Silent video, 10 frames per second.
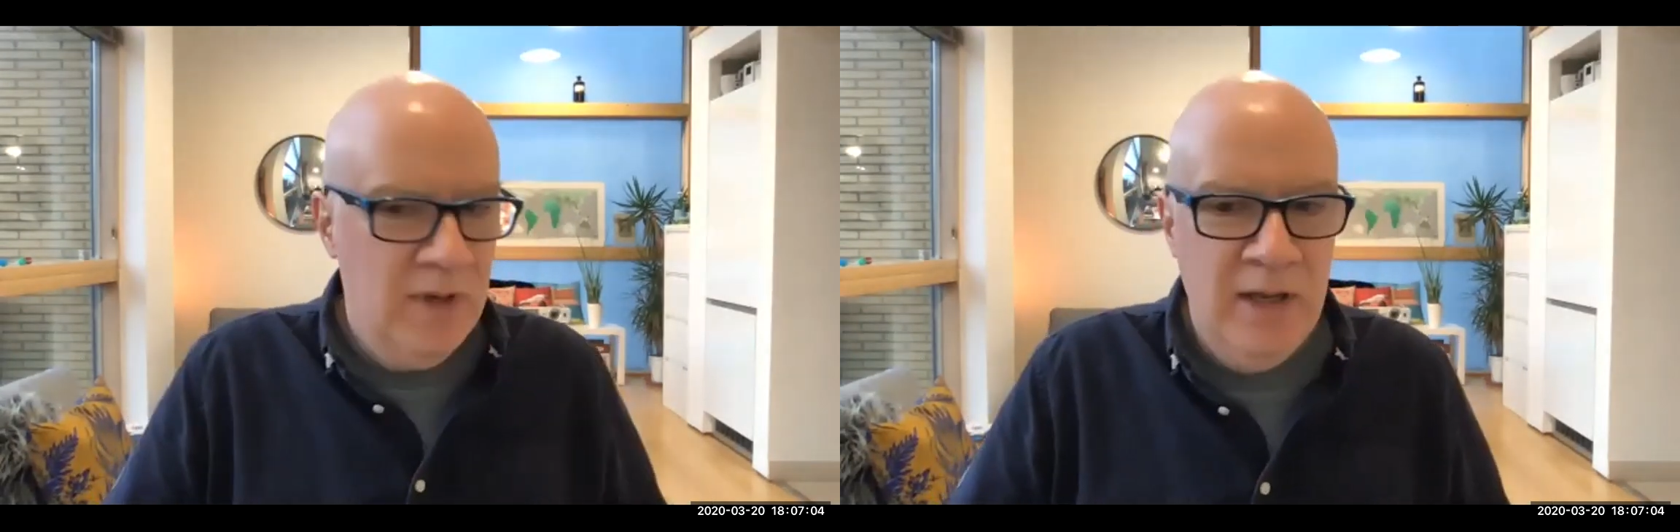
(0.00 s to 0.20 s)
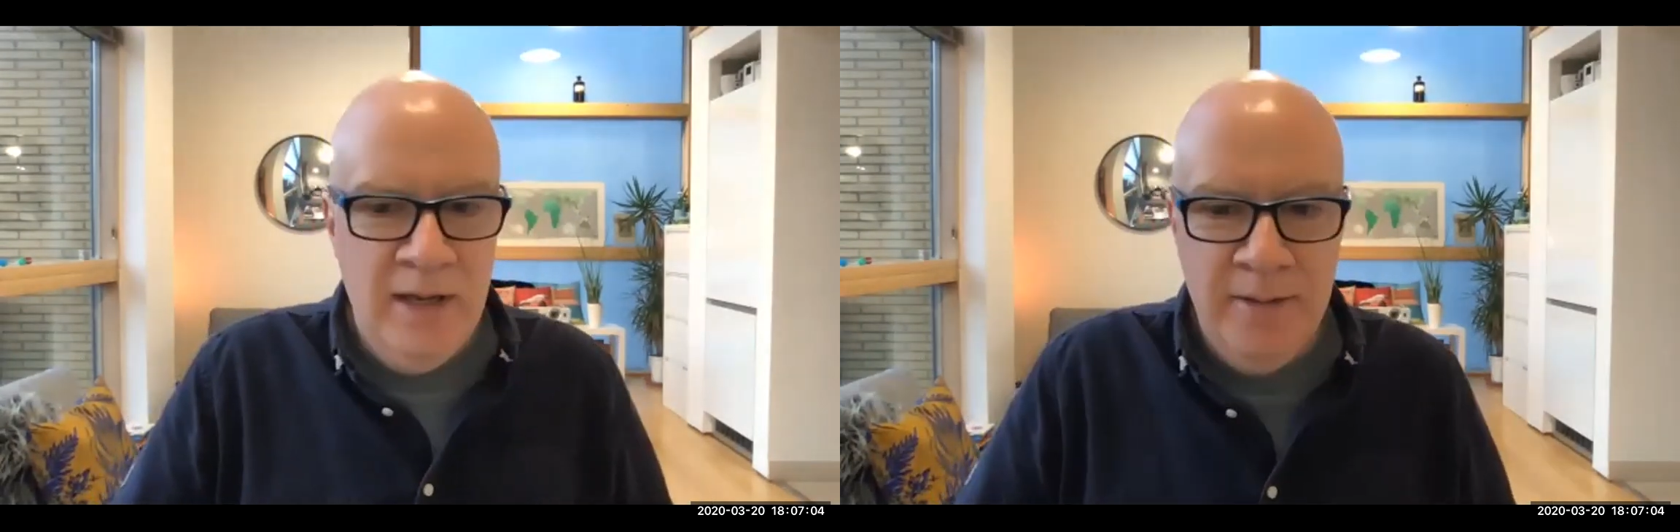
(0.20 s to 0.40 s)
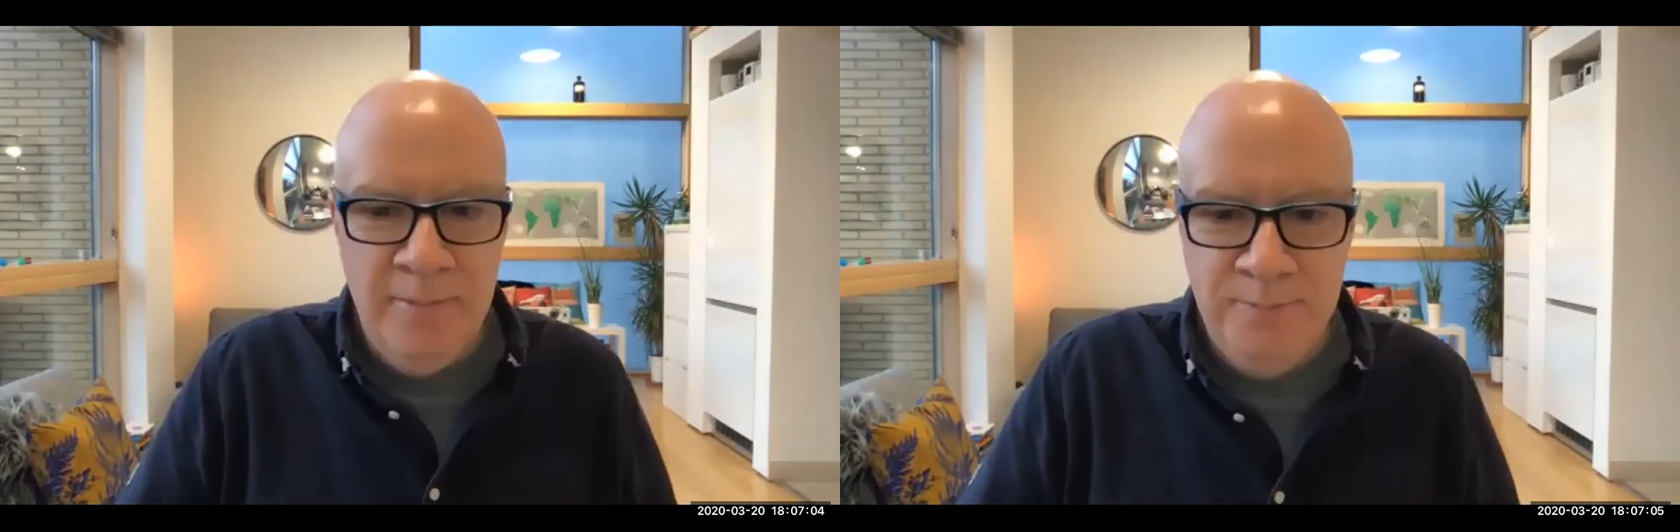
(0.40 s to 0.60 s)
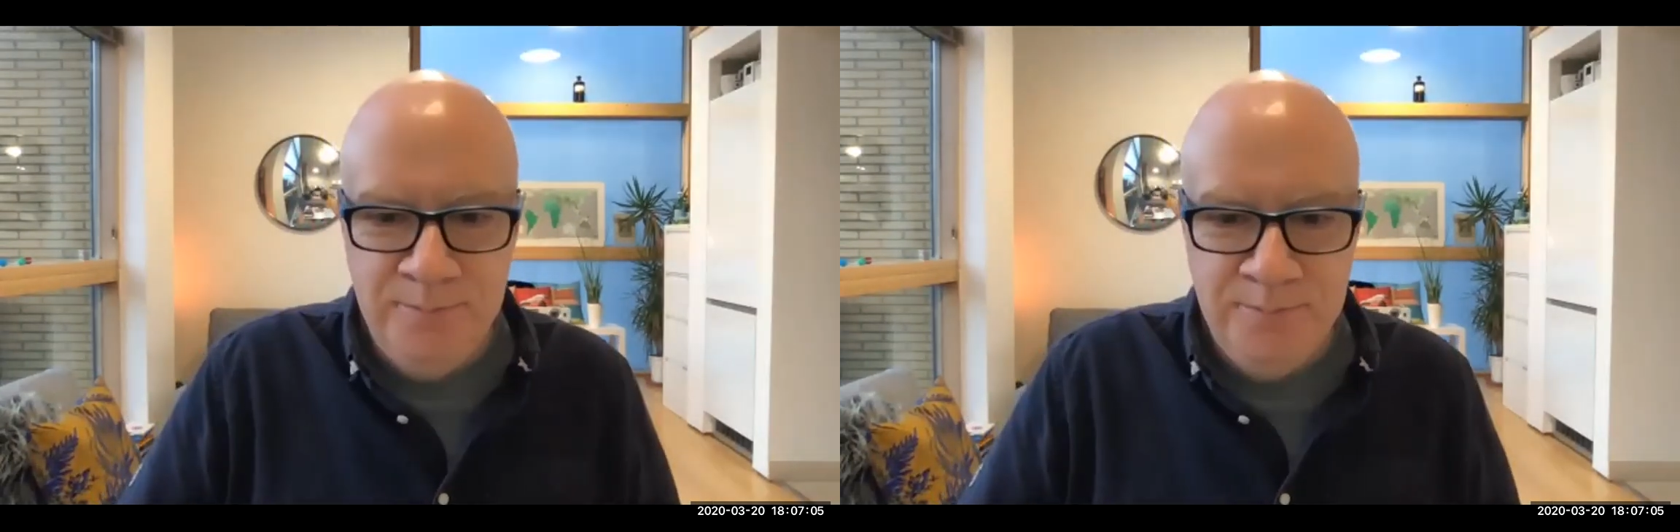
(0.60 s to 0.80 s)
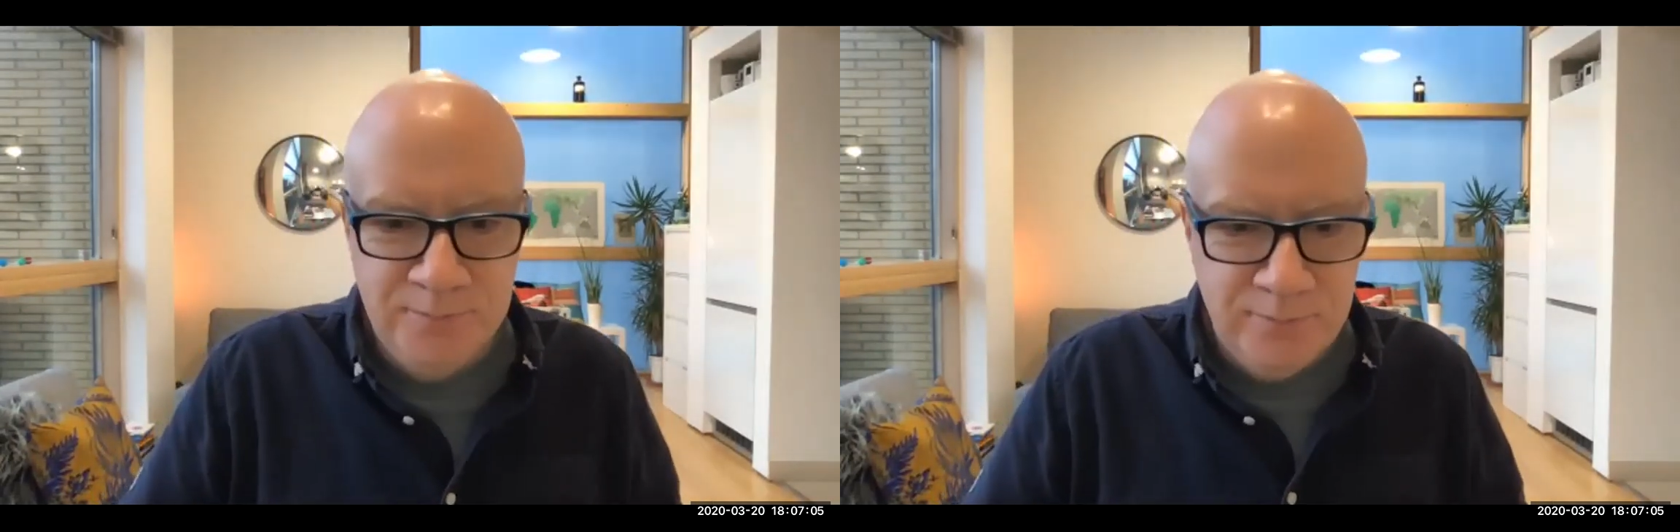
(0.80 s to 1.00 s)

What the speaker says: And